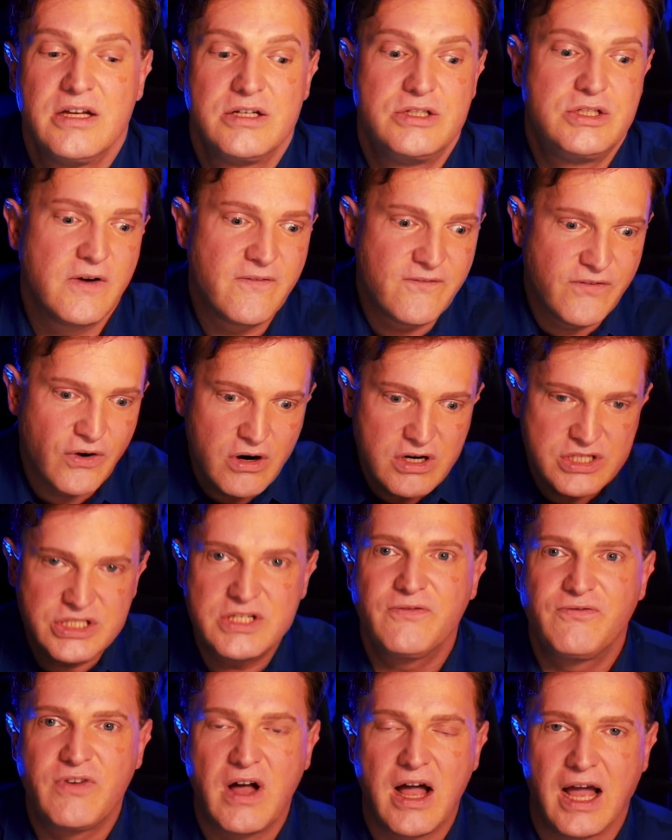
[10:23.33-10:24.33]

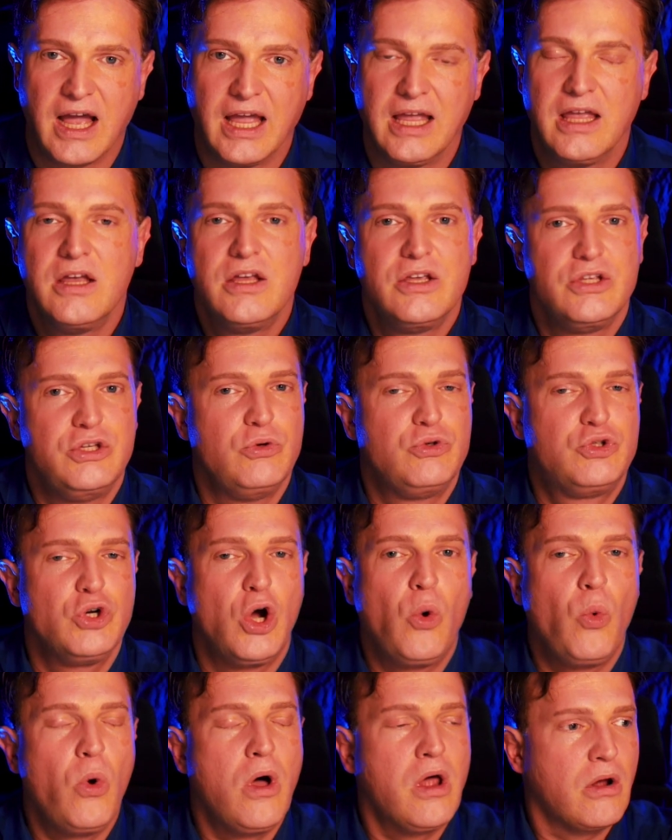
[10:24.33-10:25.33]
Diversify. You
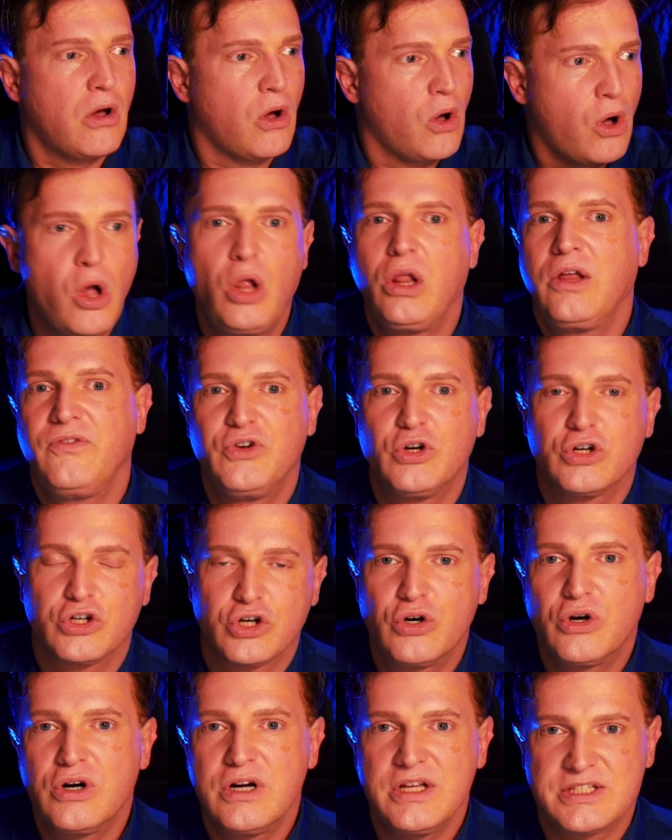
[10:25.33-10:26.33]
don't want all of your
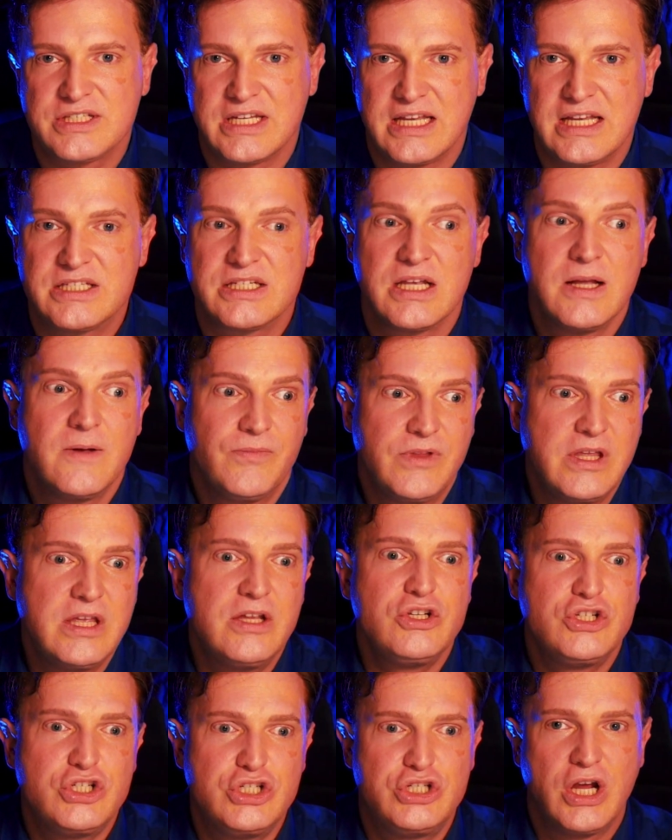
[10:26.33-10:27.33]
currencies
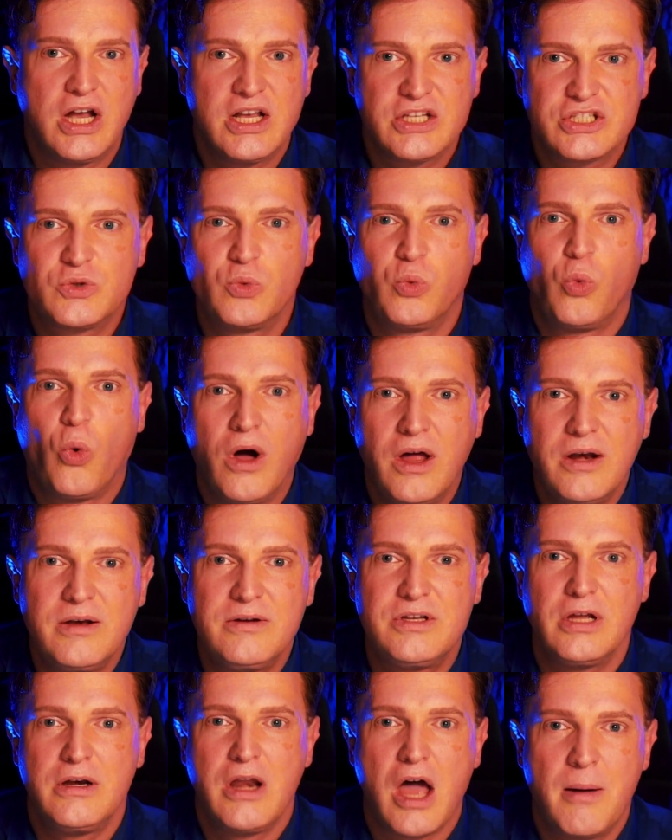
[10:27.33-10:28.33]
in just one
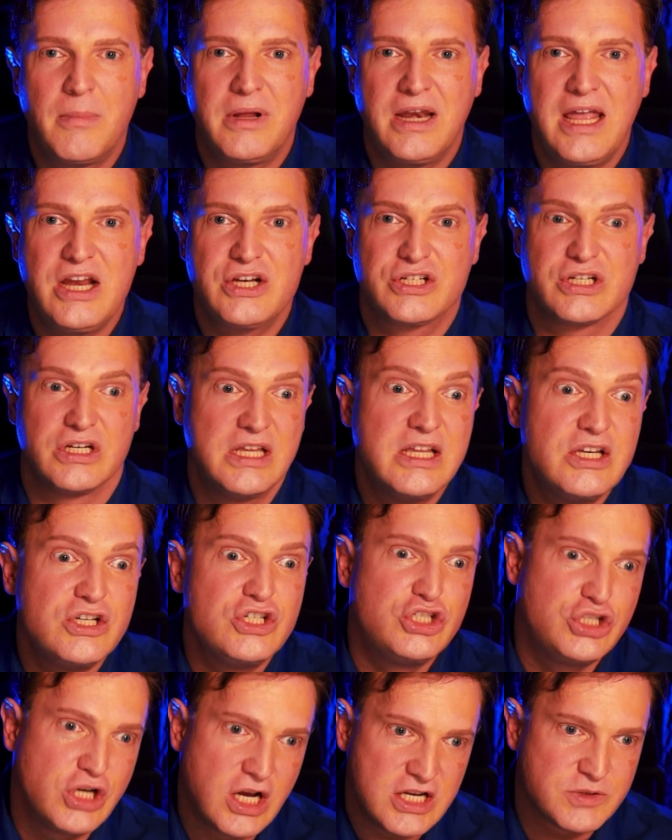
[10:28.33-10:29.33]
denomination, in
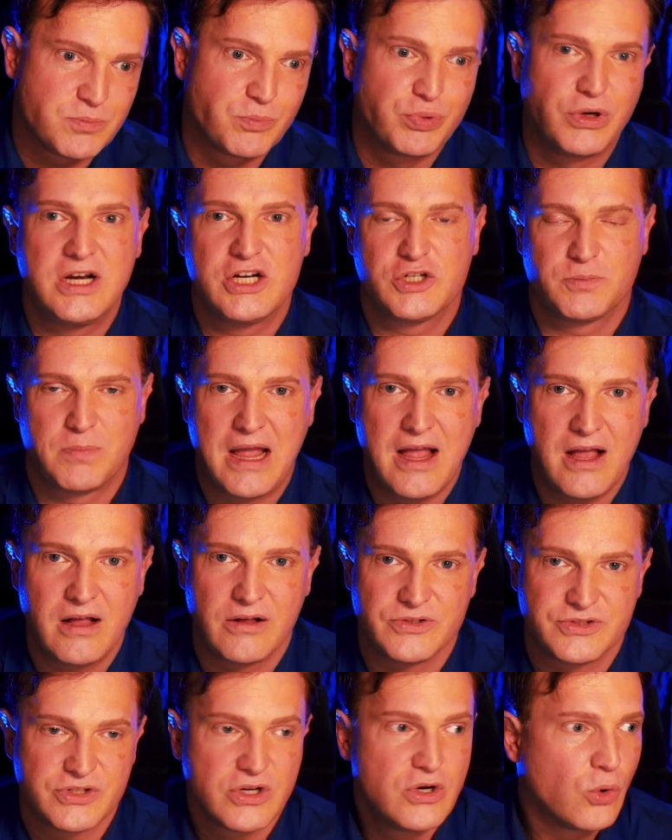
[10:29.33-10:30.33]
just British
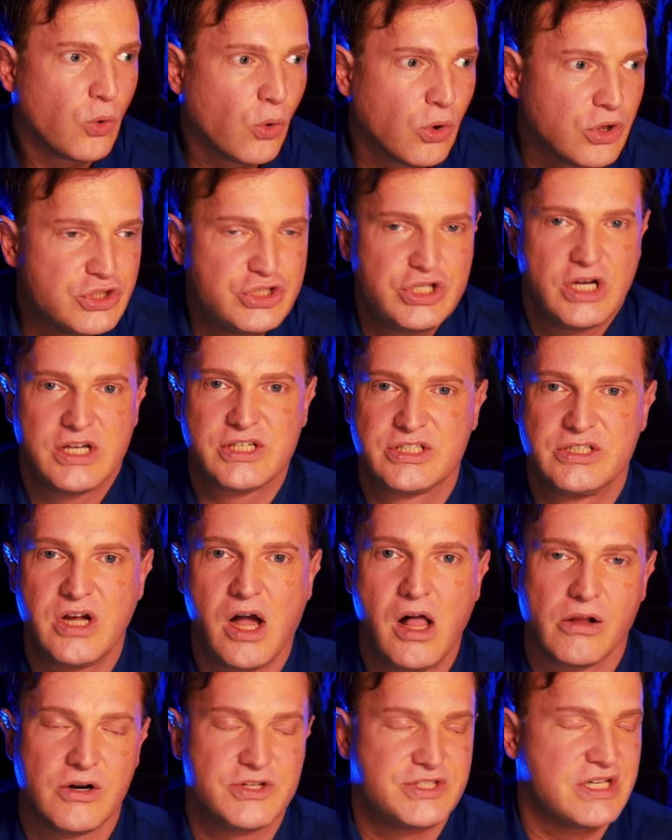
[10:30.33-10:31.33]
pounds or just
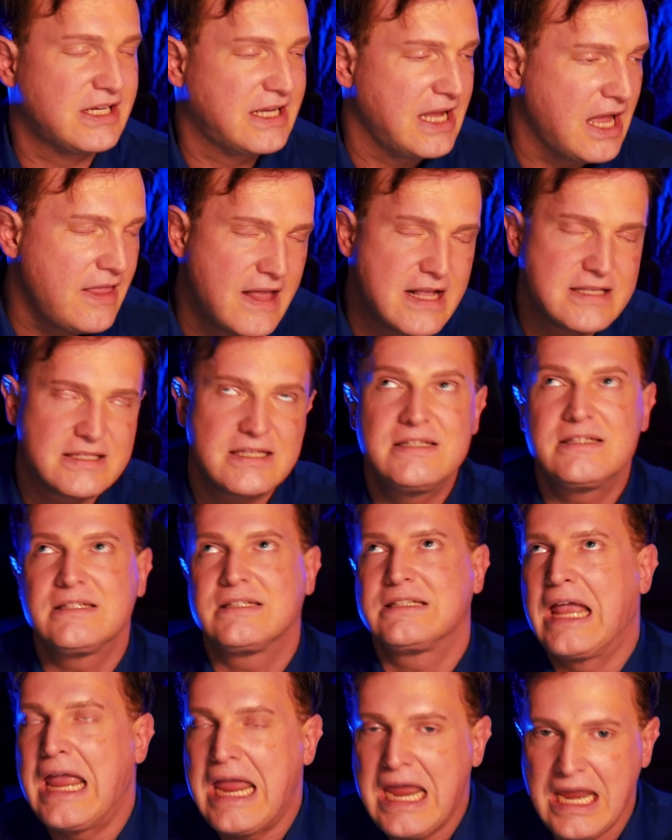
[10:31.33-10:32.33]
dollars. Again, that's
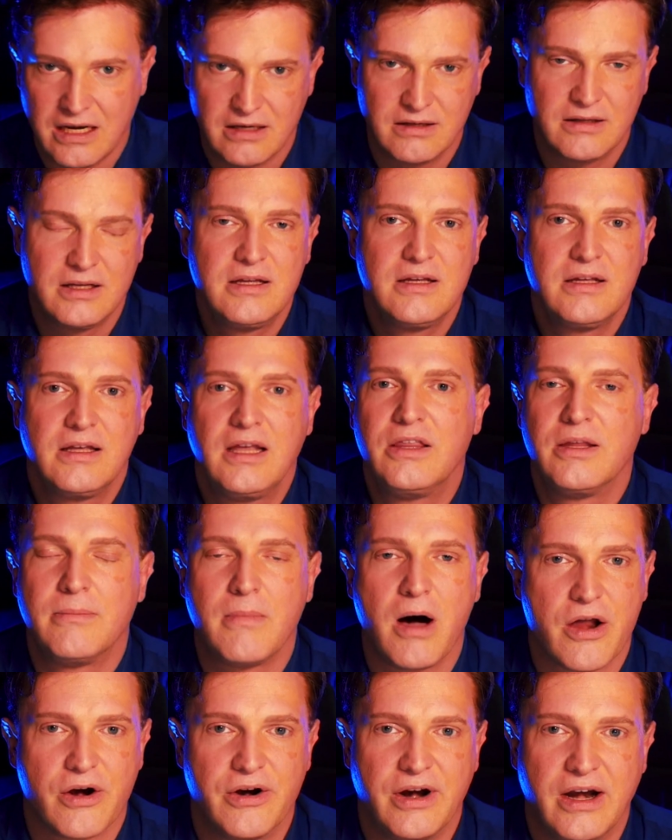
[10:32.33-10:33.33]
insane in the
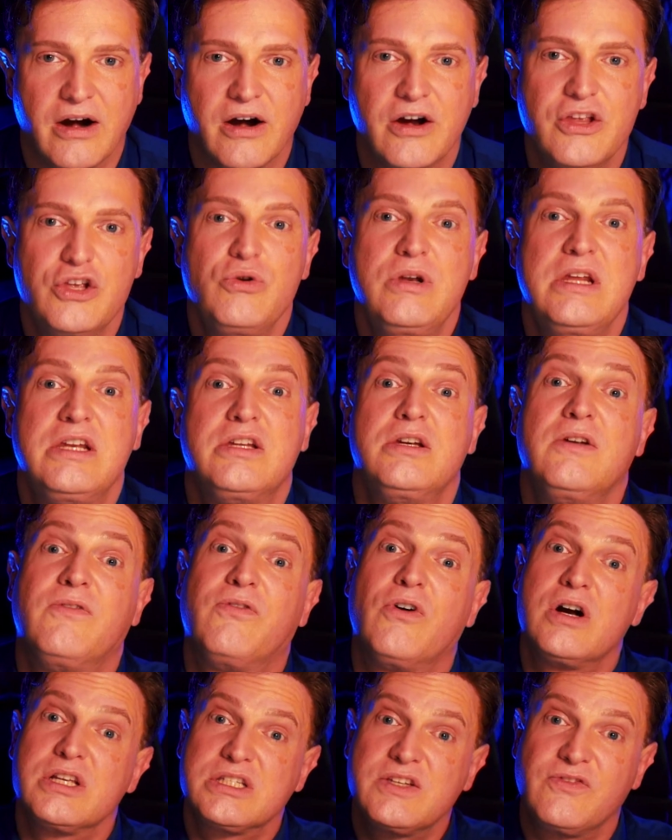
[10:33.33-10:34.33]
modern era. You need to
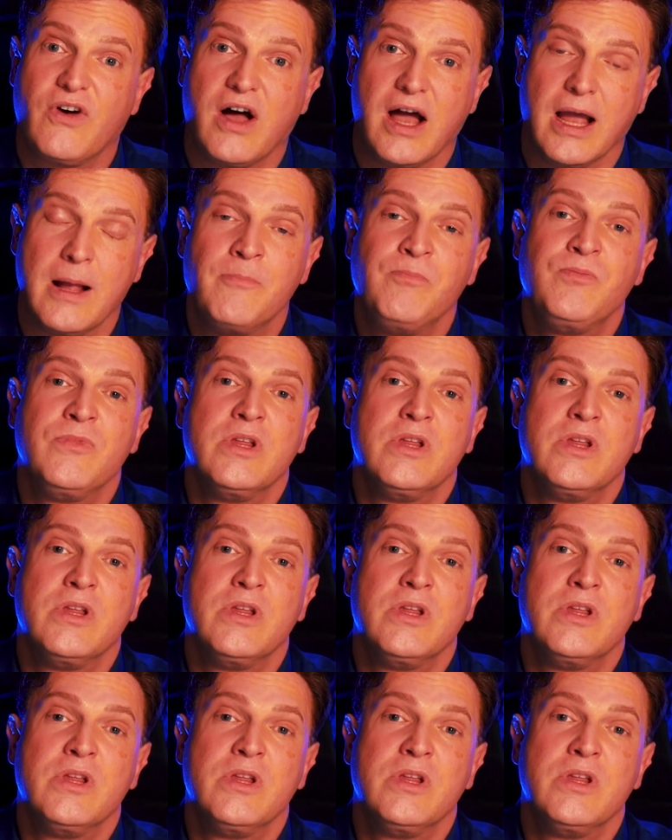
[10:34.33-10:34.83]
diversify.